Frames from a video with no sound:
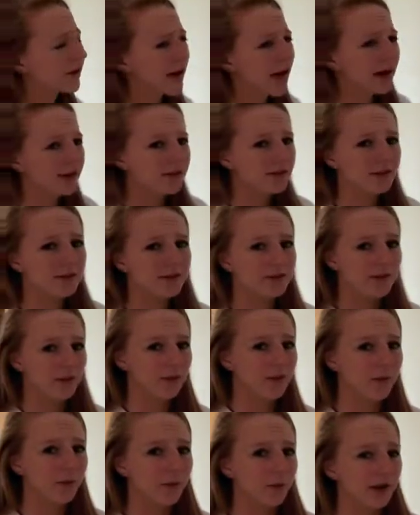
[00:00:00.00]
ask this
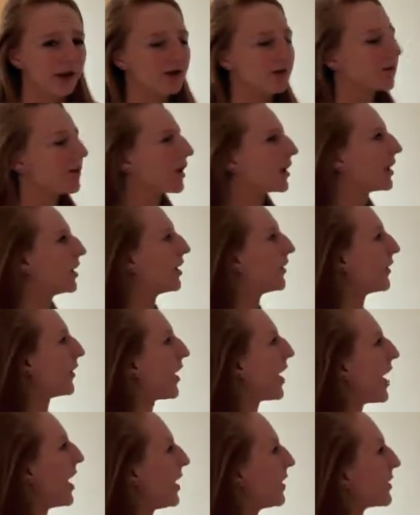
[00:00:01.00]
different ways. They could either
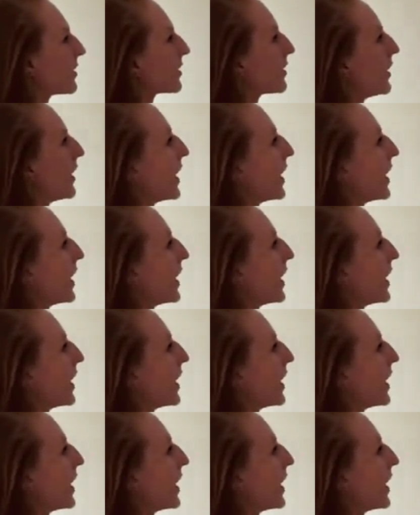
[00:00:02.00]
ask